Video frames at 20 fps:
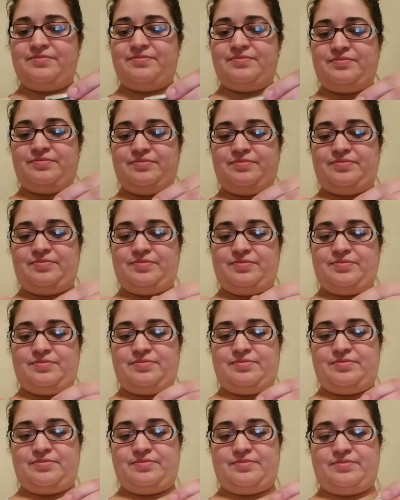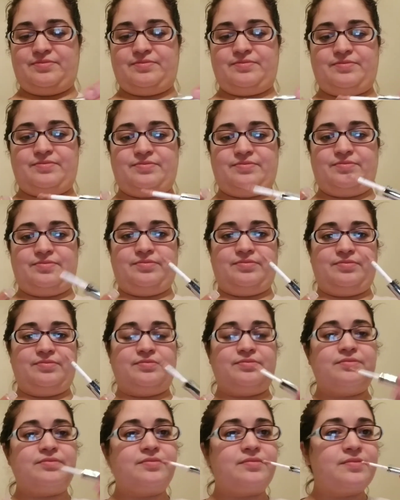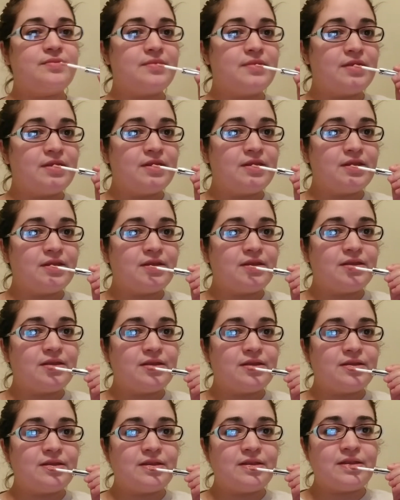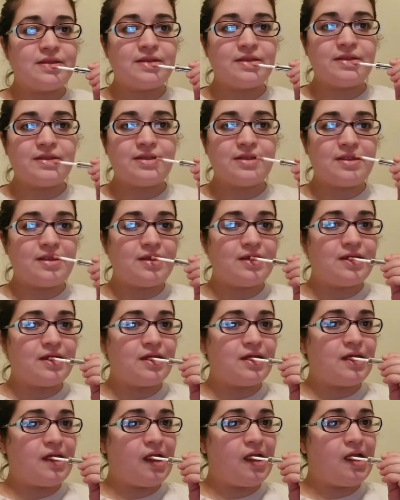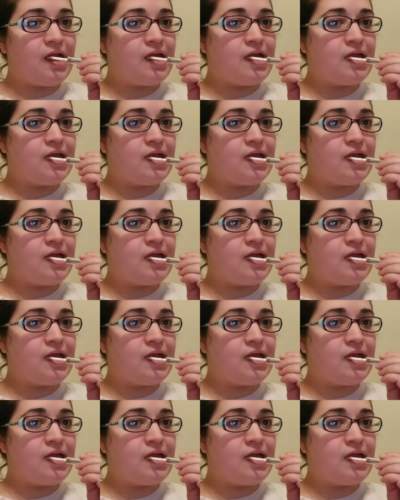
No one is speaking in this clip.